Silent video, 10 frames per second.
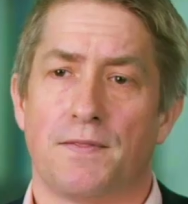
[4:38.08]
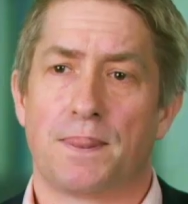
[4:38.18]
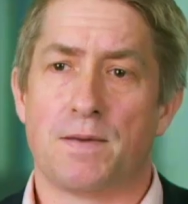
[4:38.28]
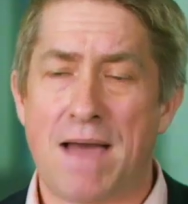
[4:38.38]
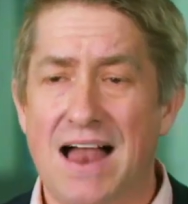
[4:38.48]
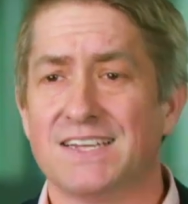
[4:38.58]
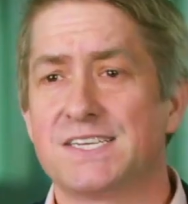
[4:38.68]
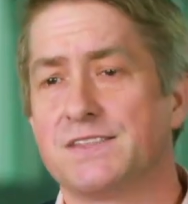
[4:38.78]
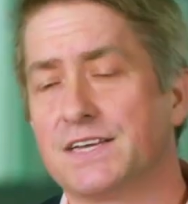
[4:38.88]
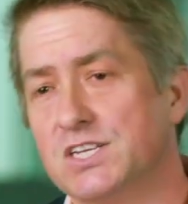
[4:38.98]
The
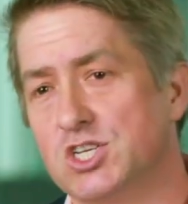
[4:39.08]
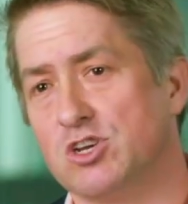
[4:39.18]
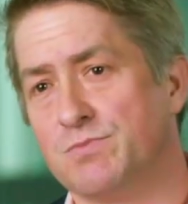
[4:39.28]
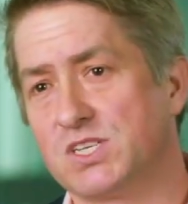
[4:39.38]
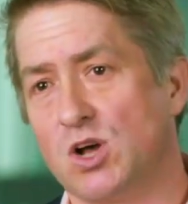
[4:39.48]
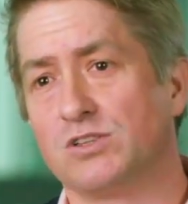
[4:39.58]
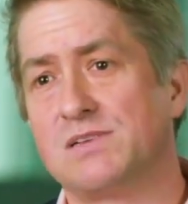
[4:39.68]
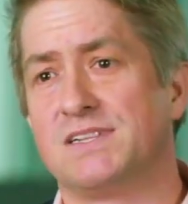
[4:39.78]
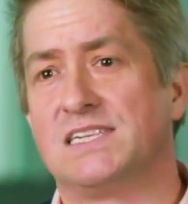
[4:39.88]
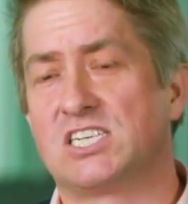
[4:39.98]
balance that consumers
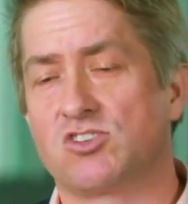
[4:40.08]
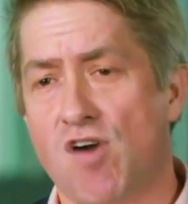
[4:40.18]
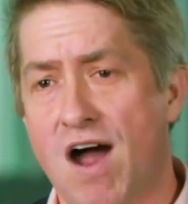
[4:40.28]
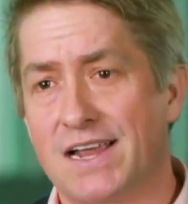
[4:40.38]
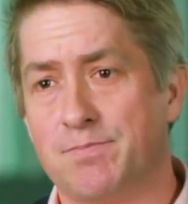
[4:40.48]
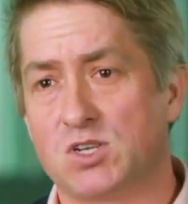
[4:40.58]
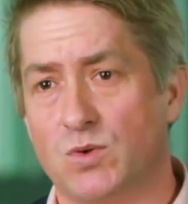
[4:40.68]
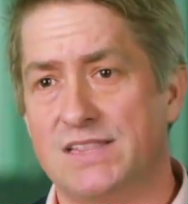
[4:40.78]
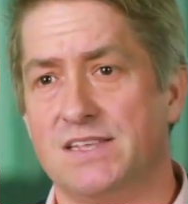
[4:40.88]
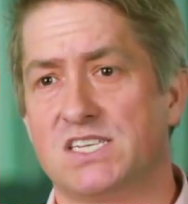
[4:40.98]
ultimately strike
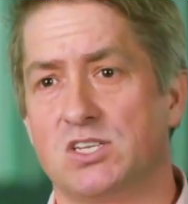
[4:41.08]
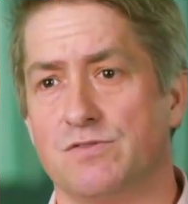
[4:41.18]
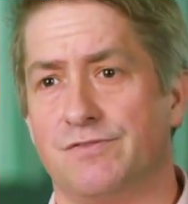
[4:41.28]
between these two